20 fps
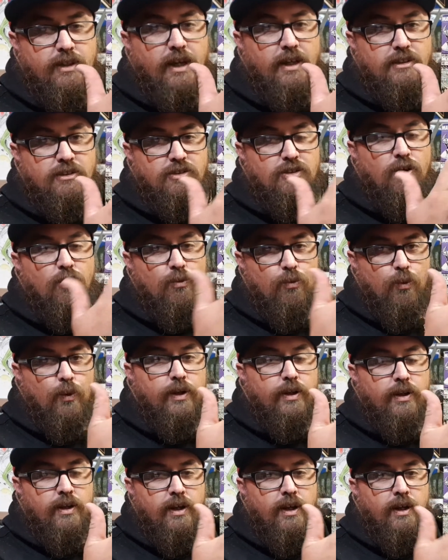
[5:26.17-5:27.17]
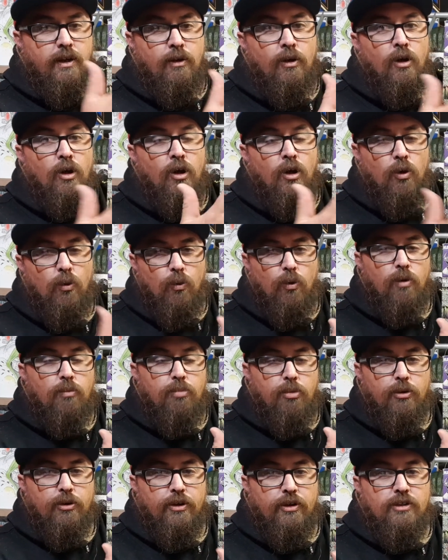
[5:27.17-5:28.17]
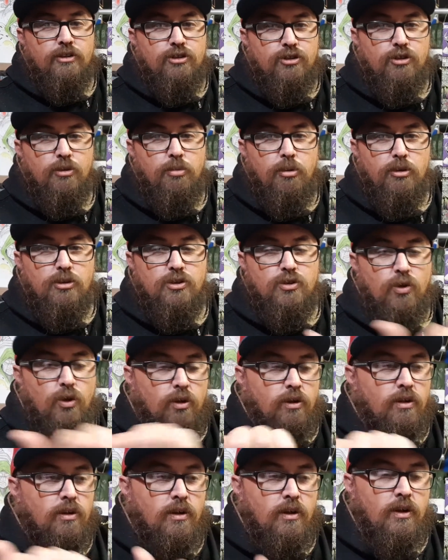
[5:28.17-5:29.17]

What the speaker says: dates of when they were put into the bookstore,